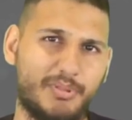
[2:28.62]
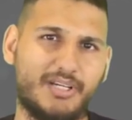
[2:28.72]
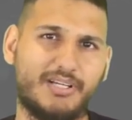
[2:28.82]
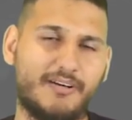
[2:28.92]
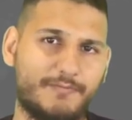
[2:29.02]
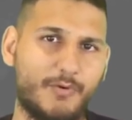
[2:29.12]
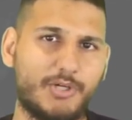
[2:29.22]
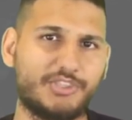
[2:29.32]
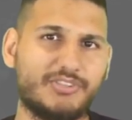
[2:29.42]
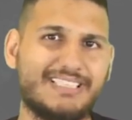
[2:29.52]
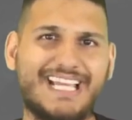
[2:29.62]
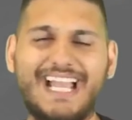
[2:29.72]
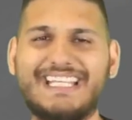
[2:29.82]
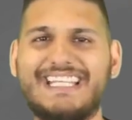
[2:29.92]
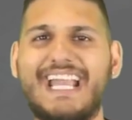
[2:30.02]
but unfortunately
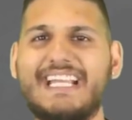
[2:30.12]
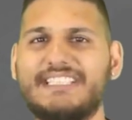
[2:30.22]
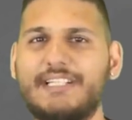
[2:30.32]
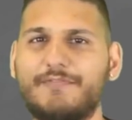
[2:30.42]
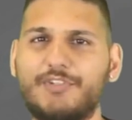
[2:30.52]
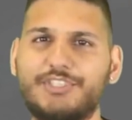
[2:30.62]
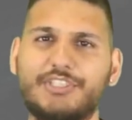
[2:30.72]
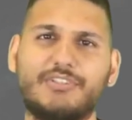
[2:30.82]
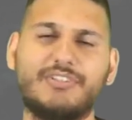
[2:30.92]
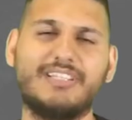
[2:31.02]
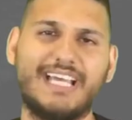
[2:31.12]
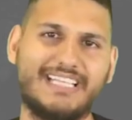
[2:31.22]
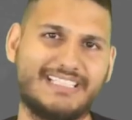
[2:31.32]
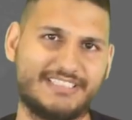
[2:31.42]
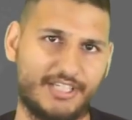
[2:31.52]
I can say for certain
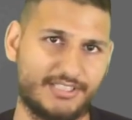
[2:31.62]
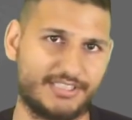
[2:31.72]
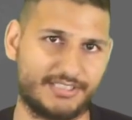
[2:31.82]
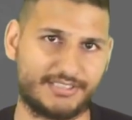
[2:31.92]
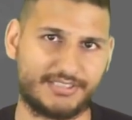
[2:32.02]
that it doesn't.